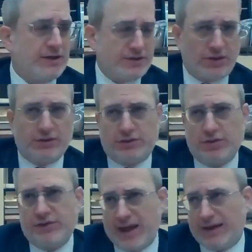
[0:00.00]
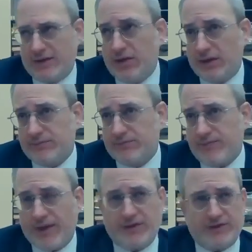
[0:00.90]
so too the
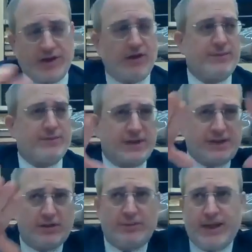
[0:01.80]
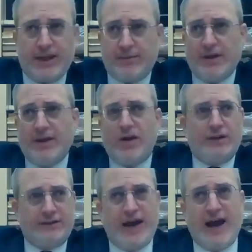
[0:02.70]
Aron and the cherubs, the cherubim
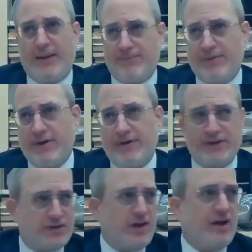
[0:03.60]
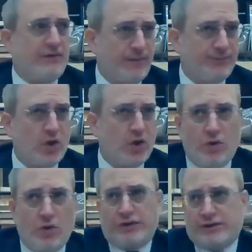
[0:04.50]
on top of its cover
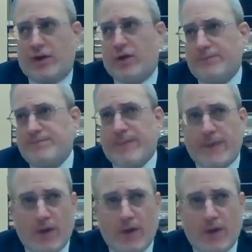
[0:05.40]
also